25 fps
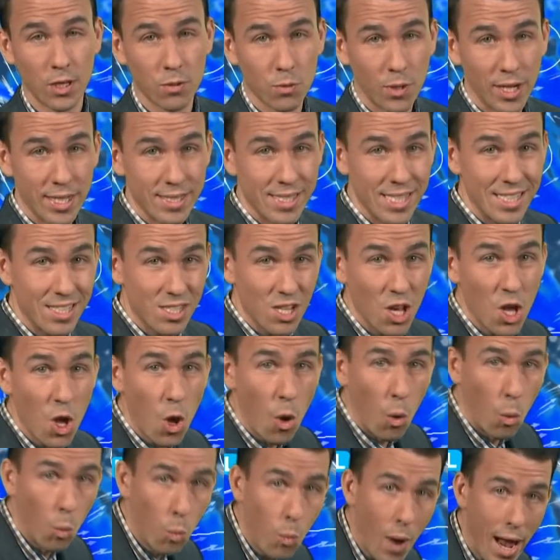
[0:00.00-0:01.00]
Otherwise, it's
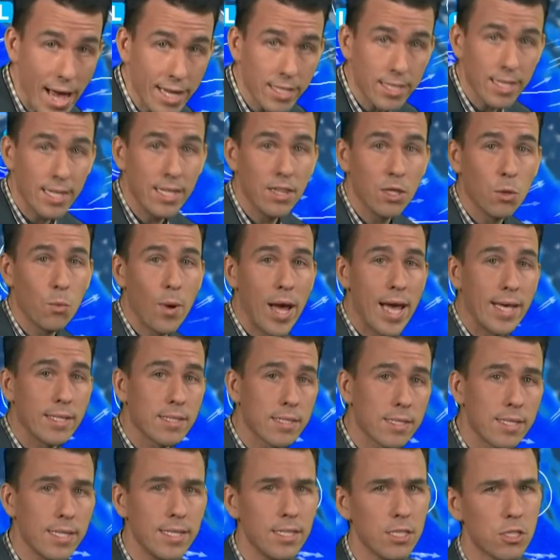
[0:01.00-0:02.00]
wet in the
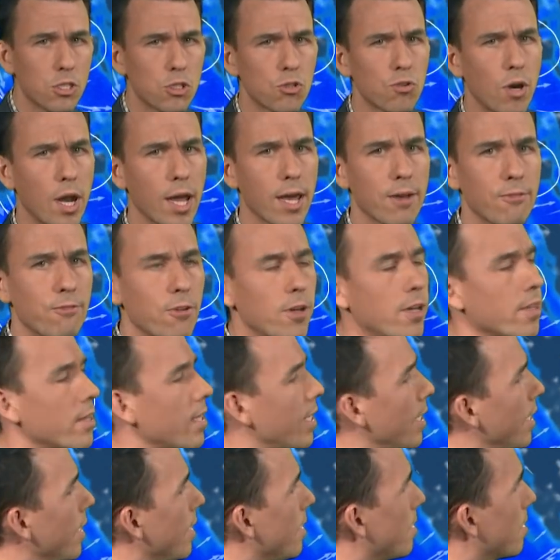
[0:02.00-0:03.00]
west, it's drier
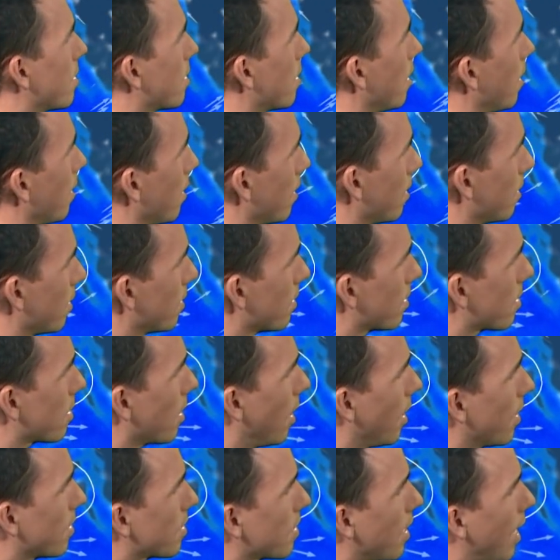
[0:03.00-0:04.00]
further east,
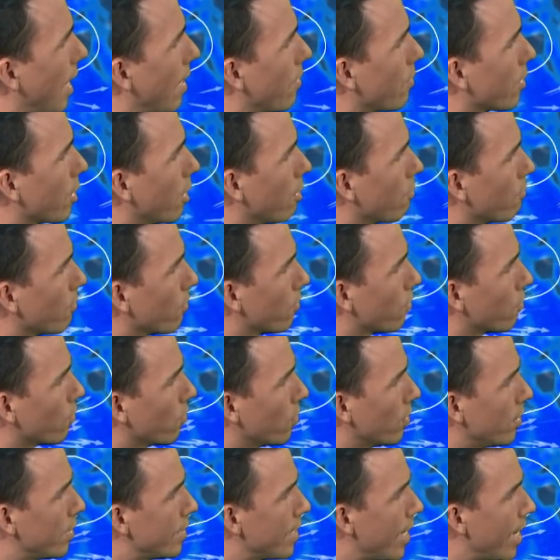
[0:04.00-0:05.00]
skies clouding over
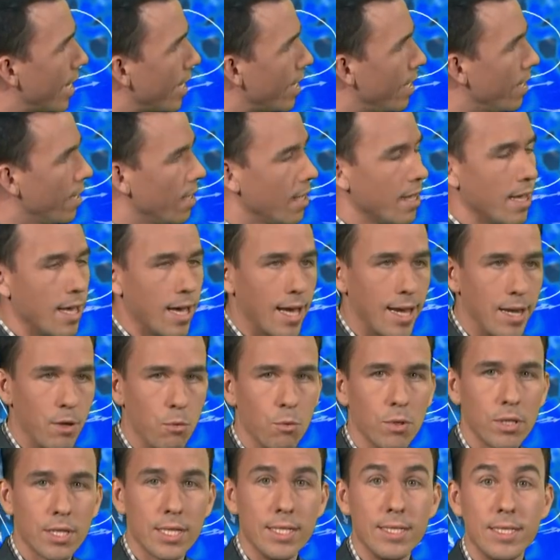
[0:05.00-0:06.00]
through the day, and it
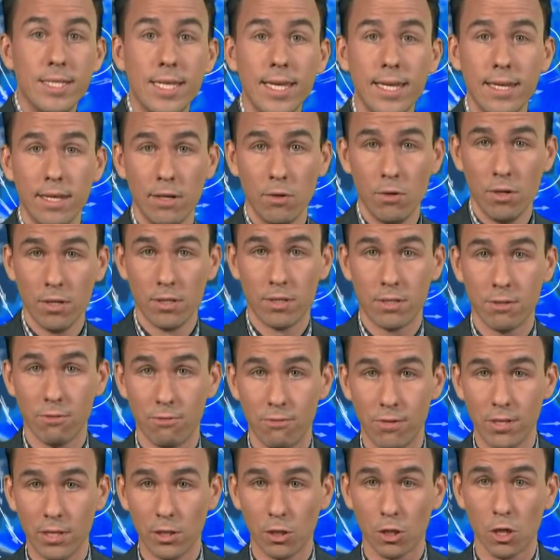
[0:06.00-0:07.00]
will continue to
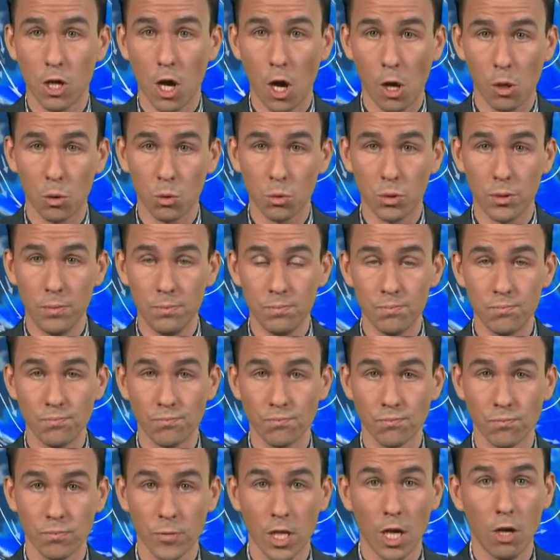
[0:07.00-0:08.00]
feel cold.
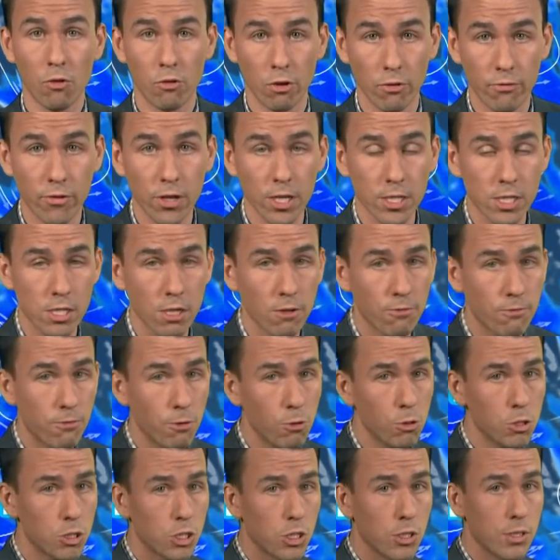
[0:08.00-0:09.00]
A reversal of
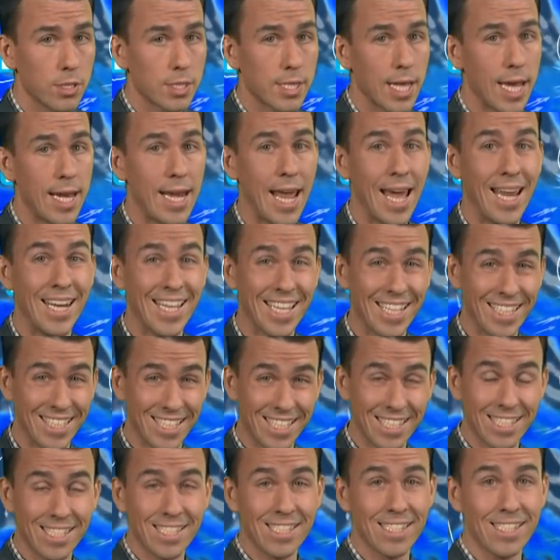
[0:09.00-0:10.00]
fortunes then heading
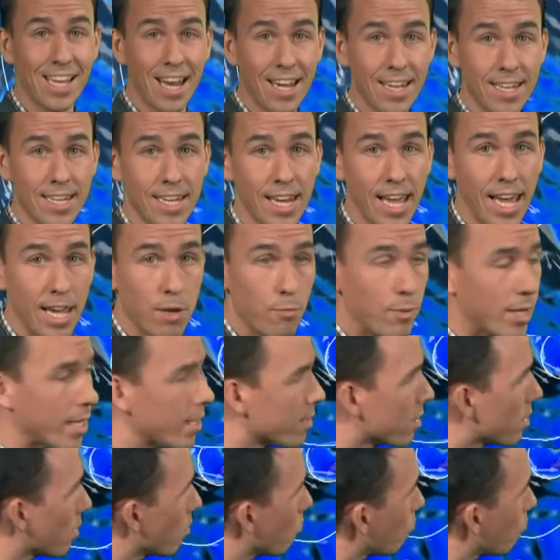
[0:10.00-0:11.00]
into Sunday because